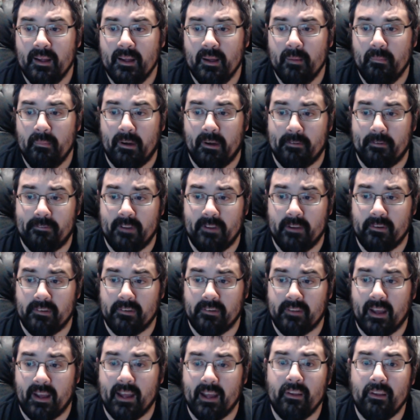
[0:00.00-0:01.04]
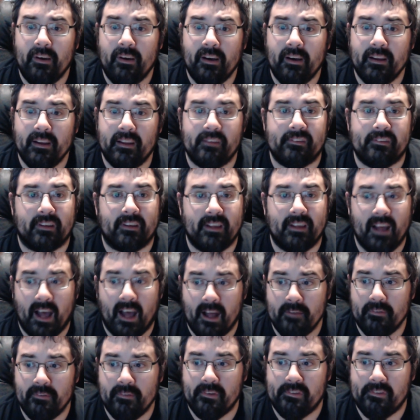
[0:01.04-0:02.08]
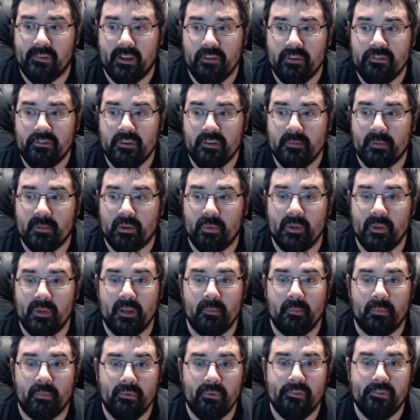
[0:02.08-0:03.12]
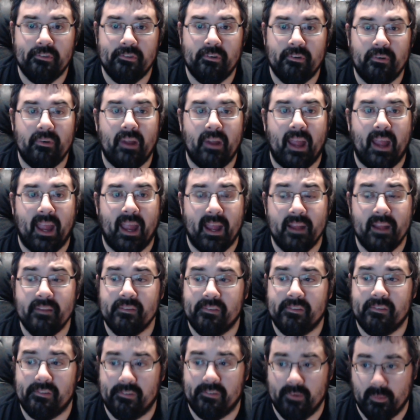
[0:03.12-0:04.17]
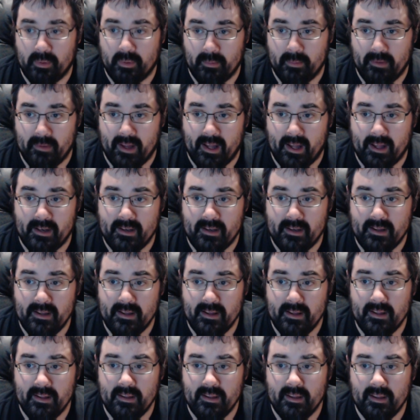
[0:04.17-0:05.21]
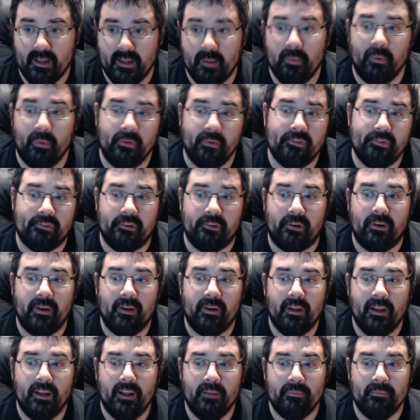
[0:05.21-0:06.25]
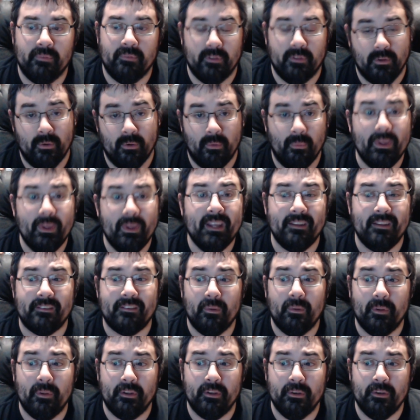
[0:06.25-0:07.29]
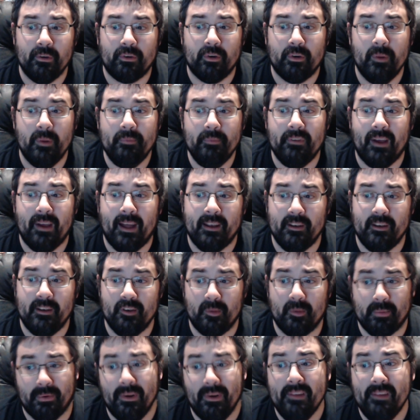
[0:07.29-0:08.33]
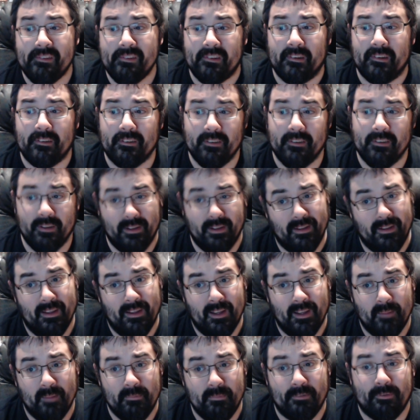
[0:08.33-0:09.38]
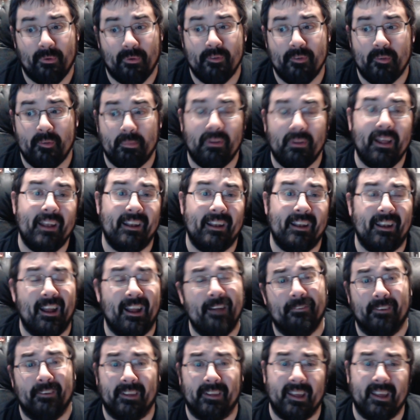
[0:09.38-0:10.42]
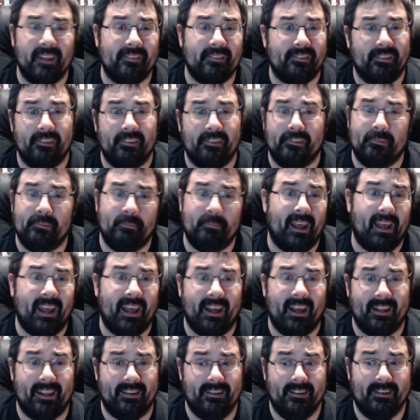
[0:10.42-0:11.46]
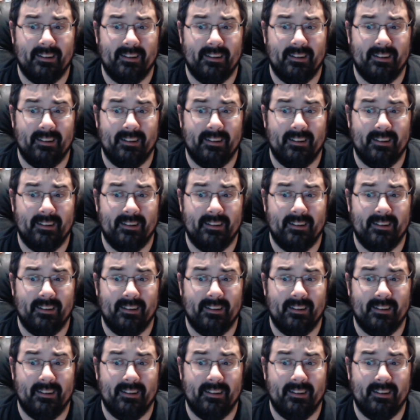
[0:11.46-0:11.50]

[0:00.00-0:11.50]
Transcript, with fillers: my favorite dialogue is a conversation between Booster and Superman. Booster, we can deal with new Krypton in your present before the planet ever gets this bad.